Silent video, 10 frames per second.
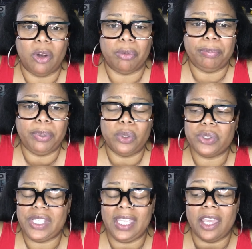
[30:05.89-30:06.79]
are
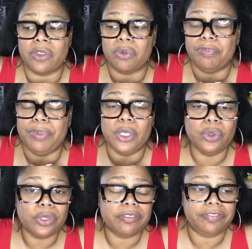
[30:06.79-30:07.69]
pulled together
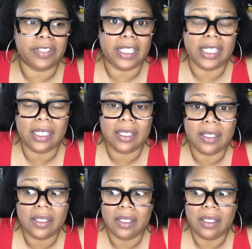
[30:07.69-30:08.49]
beautifully.